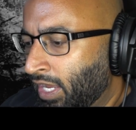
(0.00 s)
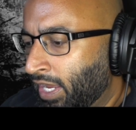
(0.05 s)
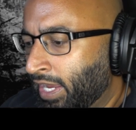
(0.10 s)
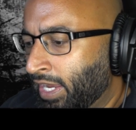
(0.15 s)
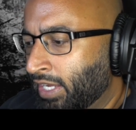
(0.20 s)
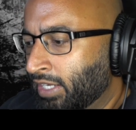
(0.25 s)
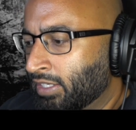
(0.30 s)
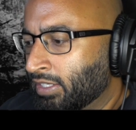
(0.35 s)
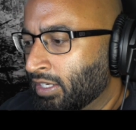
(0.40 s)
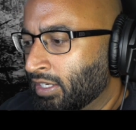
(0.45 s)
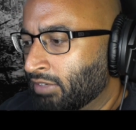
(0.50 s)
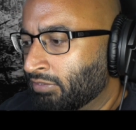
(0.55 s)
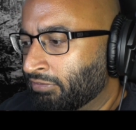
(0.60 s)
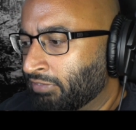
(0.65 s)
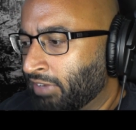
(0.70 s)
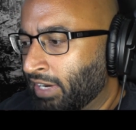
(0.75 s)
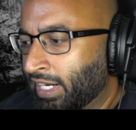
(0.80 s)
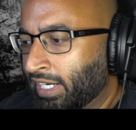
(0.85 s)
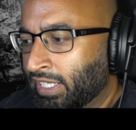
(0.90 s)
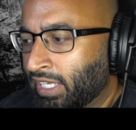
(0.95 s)
And uh,
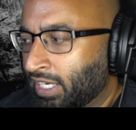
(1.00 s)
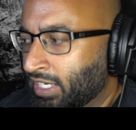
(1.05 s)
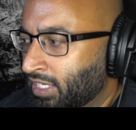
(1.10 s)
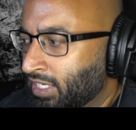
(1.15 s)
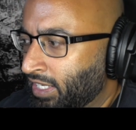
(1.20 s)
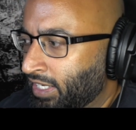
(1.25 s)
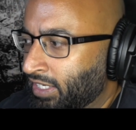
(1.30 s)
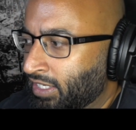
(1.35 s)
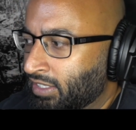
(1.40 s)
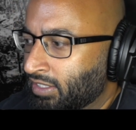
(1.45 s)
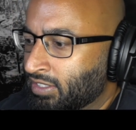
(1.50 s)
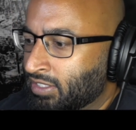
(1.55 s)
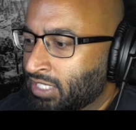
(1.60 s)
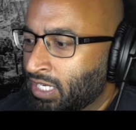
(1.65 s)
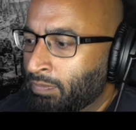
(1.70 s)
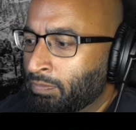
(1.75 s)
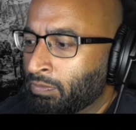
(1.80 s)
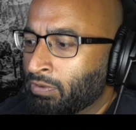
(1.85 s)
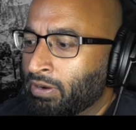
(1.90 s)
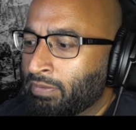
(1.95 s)
finally, I had to like
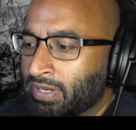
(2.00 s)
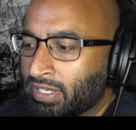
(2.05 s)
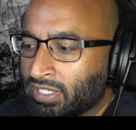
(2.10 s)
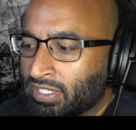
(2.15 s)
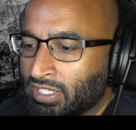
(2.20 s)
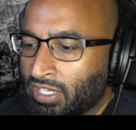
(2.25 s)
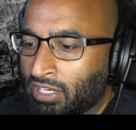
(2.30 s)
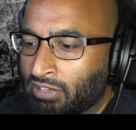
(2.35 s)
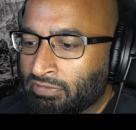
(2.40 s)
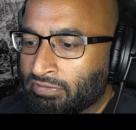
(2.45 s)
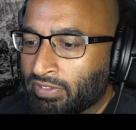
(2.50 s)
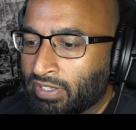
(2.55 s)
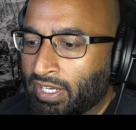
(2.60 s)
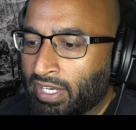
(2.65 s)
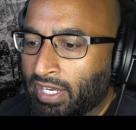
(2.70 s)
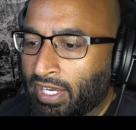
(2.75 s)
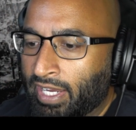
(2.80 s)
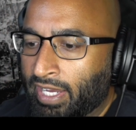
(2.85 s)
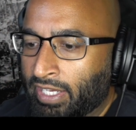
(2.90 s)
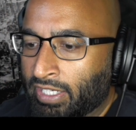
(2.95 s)
separate myself
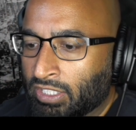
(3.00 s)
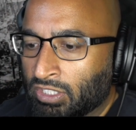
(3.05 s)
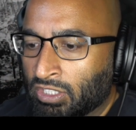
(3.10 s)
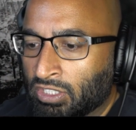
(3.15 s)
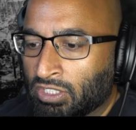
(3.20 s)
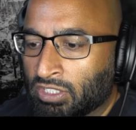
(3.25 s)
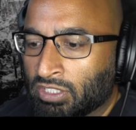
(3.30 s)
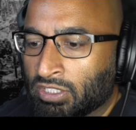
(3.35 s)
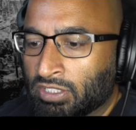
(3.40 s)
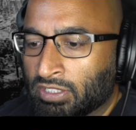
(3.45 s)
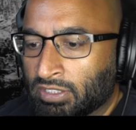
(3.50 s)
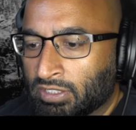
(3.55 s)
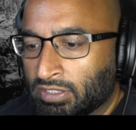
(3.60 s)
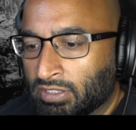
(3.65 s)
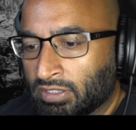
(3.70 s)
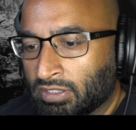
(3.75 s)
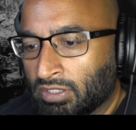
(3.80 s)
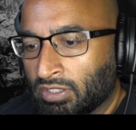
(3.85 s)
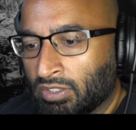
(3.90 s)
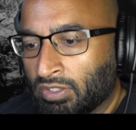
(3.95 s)
and
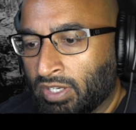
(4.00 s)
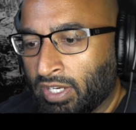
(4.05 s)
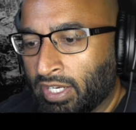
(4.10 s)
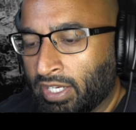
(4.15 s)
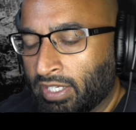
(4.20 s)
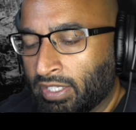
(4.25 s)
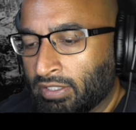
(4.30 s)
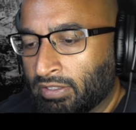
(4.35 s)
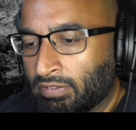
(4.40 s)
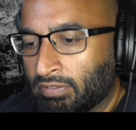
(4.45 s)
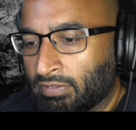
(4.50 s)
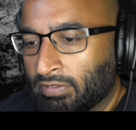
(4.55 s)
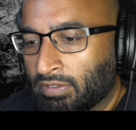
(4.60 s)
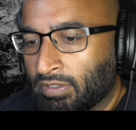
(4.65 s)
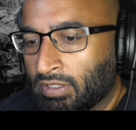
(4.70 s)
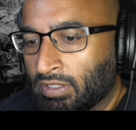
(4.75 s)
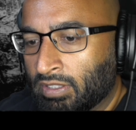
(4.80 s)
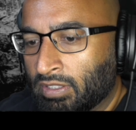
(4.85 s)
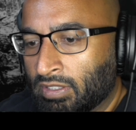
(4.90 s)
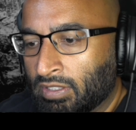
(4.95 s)
learn okay
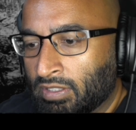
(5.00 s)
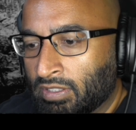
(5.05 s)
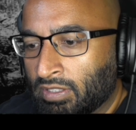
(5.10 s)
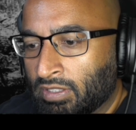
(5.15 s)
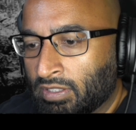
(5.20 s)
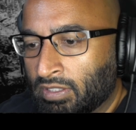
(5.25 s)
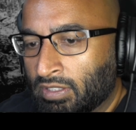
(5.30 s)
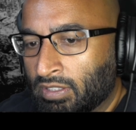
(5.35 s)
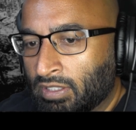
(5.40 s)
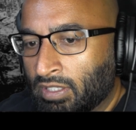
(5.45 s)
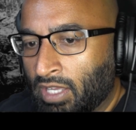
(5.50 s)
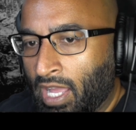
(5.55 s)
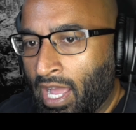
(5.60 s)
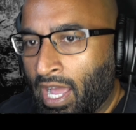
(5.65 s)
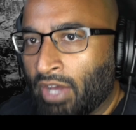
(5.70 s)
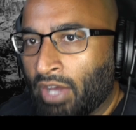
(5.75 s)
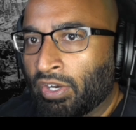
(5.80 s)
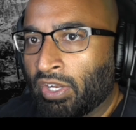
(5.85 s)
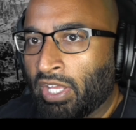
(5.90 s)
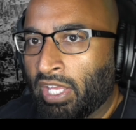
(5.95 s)

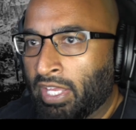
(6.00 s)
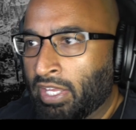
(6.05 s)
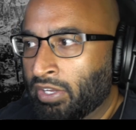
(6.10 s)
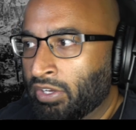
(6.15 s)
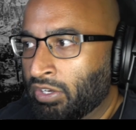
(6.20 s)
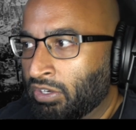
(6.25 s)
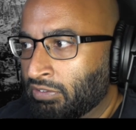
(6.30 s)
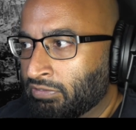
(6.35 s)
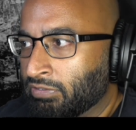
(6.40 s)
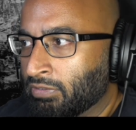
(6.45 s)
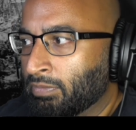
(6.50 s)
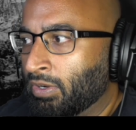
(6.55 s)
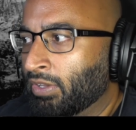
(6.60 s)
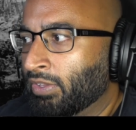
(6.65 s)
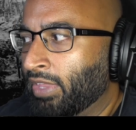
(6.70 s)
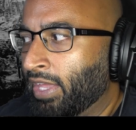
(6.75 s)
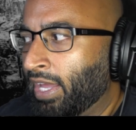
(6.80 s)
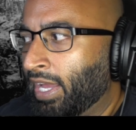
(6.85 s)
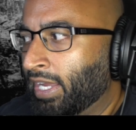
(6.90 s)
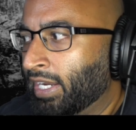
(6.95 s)
how to heal from
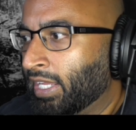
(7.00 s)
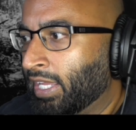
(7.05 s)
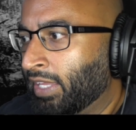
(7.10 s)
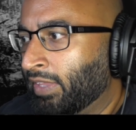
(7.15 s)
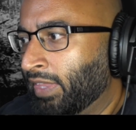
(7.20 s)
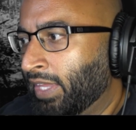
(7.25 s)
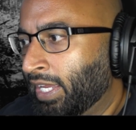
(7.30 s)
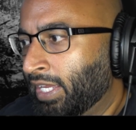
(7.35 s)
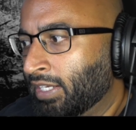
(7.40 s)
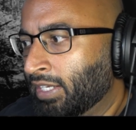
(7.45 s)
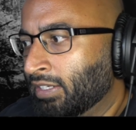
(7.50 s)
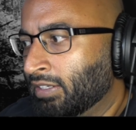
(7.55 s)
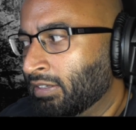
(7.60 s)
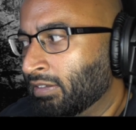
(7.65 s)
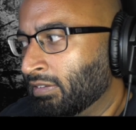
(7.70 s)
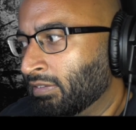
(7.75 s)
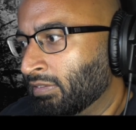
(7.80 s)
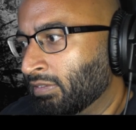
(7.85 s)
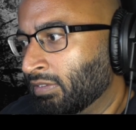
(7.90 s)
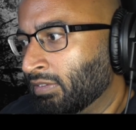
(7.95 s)
all that and
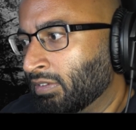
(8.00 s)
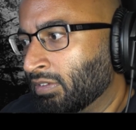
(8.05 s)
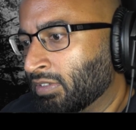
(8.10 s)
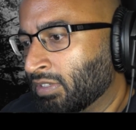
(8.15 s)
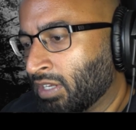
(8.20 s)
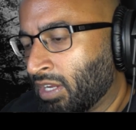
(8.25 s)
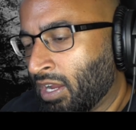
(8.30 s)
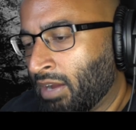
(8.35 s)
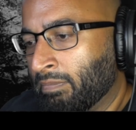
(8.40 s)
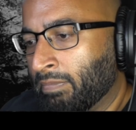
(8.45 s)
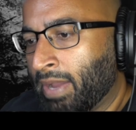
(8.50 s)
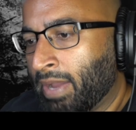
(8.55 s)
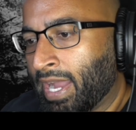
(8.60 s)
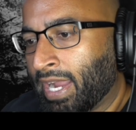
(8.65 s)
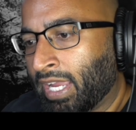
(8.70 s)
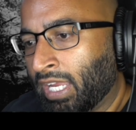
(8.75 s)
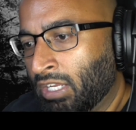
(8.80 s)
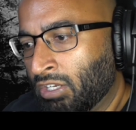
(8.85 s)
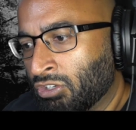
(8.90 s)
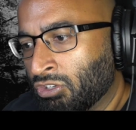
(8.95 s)
then to come
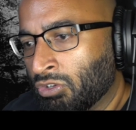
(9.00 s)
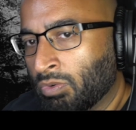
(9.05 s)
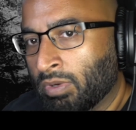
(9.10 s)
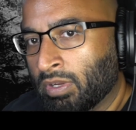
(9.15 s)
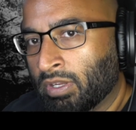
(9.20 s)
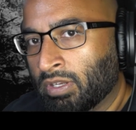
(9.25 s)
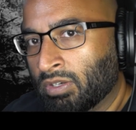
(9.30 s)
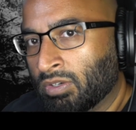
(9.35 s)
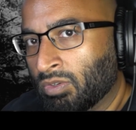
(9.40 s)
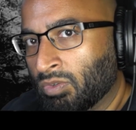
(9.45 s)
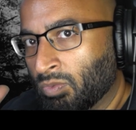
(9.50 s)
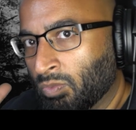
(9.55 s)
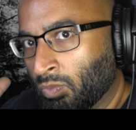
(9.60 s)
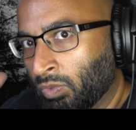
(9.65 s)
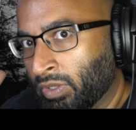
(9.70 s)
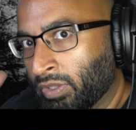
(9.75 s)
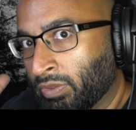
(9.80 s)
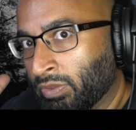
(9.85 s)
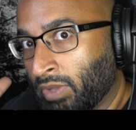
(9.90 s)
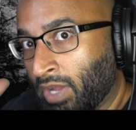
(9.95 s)
back into it
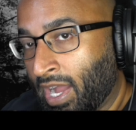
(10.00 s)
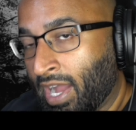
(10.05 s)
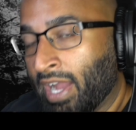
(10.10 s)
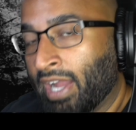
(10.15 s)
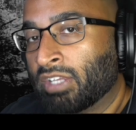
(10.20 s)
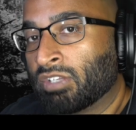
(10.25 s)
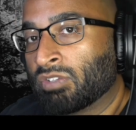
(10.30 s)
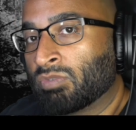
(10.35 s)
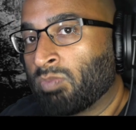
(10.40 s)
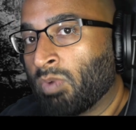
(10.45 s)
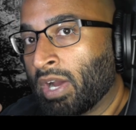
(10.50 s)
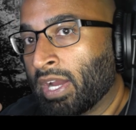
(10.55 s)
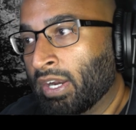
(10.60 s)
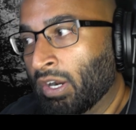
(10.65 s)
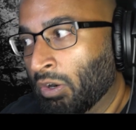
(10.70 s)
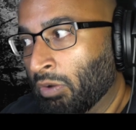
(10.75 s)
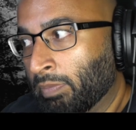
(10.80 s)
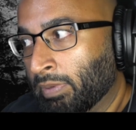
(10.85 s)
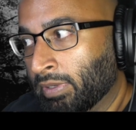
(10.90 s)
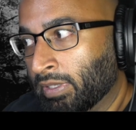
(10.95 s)
with eyes
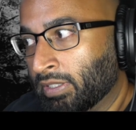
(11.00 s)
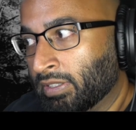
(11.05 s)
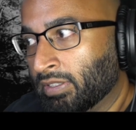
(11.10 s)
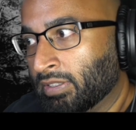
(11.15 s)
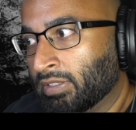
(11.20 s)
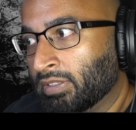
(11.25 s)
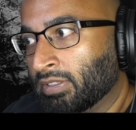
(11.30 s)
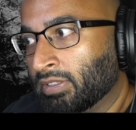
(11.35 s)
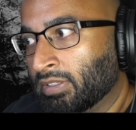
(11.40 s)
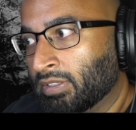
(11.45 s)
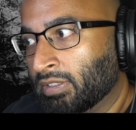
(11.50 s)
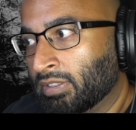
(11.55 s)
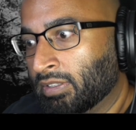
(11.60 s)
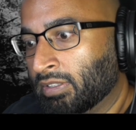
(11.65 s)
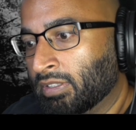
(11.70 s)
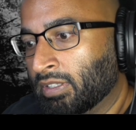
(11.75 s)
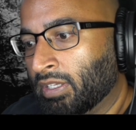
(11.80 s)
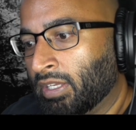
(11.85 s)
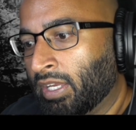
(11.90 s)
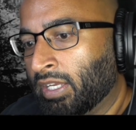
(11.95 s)
wide open
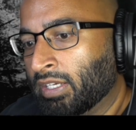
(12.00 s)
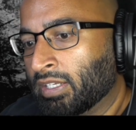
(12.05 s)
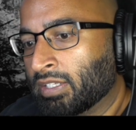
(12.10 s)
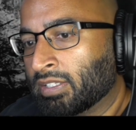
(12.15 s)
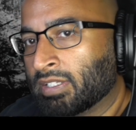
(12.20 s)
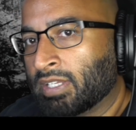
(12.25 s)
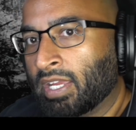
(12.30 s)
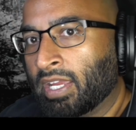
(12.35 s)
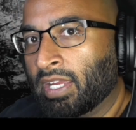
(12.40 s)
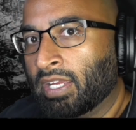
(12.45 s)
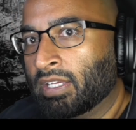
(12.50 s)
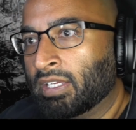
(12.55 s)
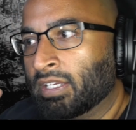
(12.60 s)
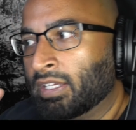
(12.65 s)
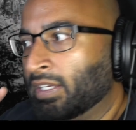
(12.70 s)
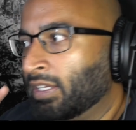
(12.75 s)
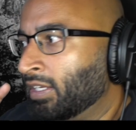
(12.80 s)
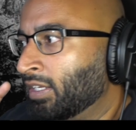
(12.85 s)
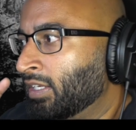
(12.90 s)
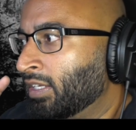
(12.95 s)
and to
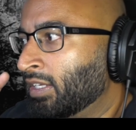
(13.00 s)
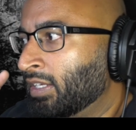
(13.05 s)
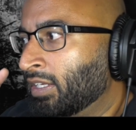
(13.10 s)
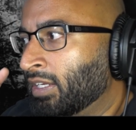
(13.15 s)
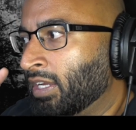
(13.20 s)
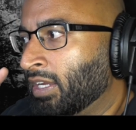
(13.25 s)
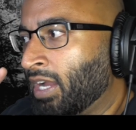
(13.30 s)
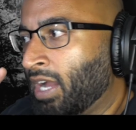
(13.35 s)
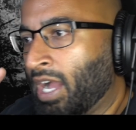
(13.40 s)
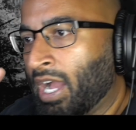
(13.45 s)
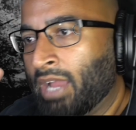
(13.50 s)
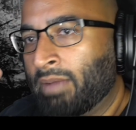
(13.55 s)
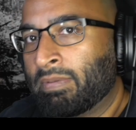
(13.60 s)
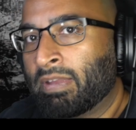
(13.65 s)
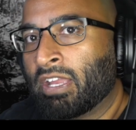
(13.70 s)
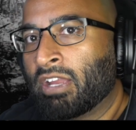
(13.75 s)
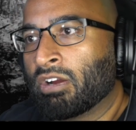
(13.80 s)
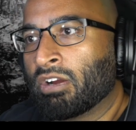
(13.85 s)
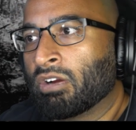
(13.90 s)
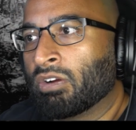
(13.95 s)
say
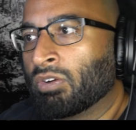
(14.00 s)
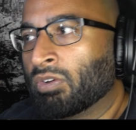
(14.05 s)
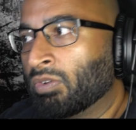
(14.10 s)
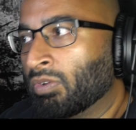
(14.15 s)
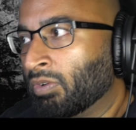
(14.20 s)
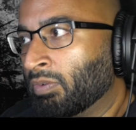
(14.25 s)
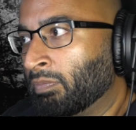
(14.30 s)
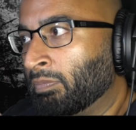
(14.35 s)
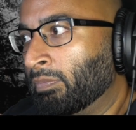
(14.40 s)
i'm here